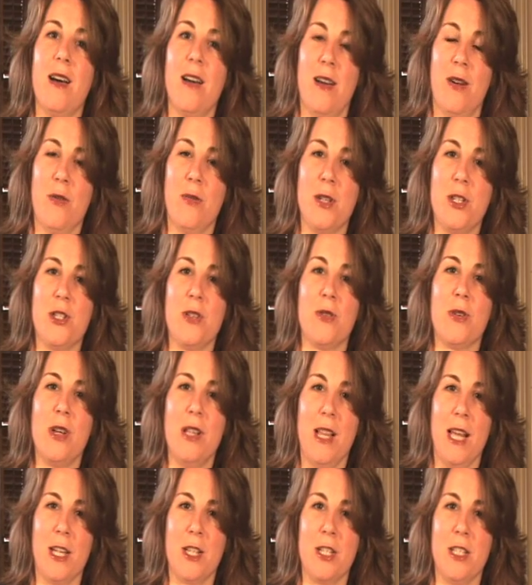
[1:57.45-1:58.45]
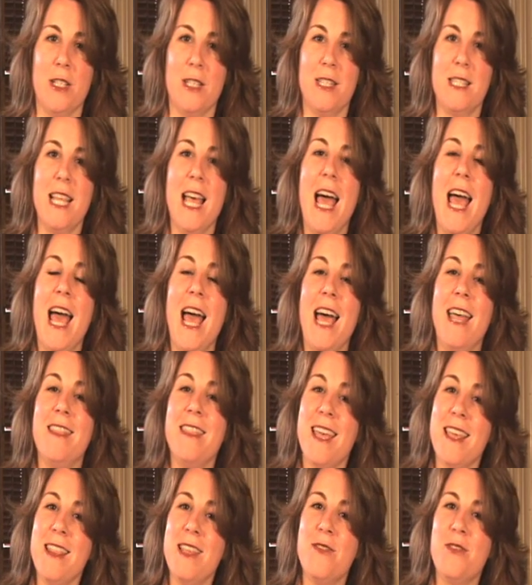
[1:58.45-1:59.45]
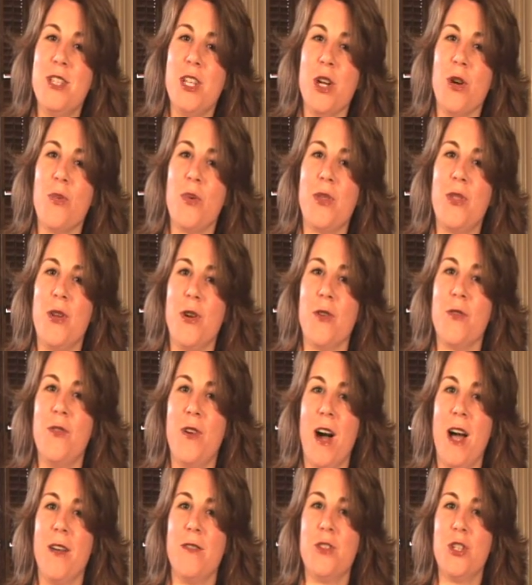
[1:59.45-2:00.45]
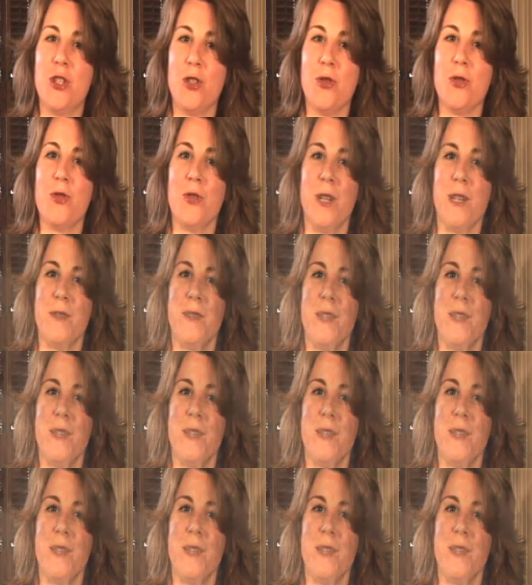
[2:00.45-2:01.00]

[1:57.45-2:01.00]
original collections, and they lived here with their 5 children.